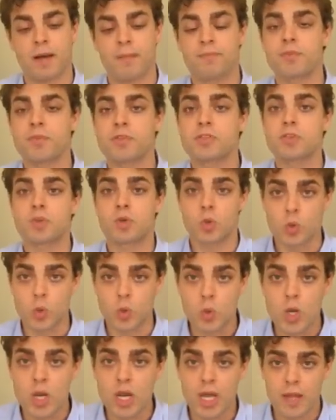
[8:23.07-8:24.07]

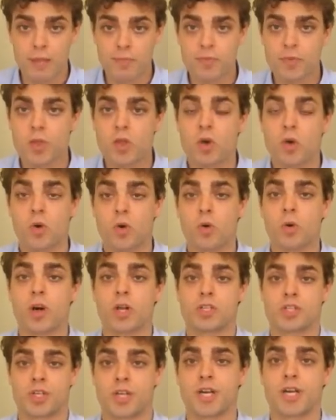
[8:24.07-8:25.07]
school or
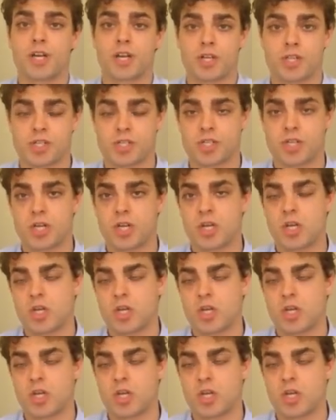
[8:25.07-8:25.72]
a church.